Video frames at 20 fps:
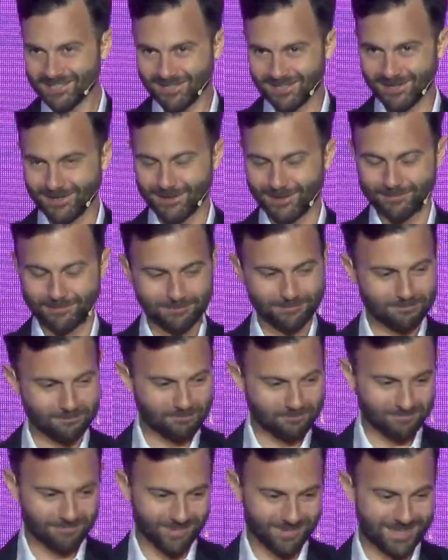I'm
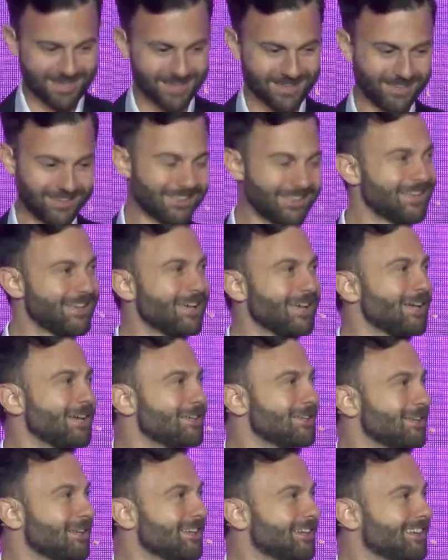
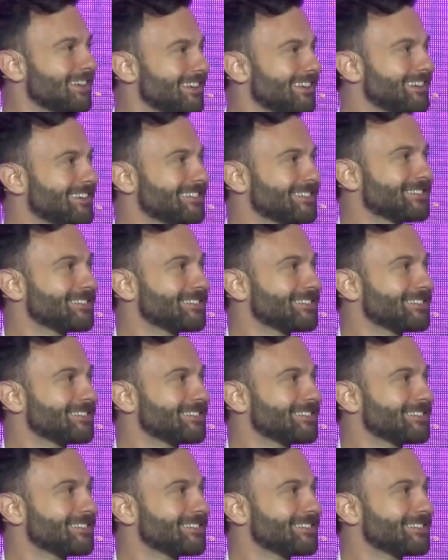staying right here.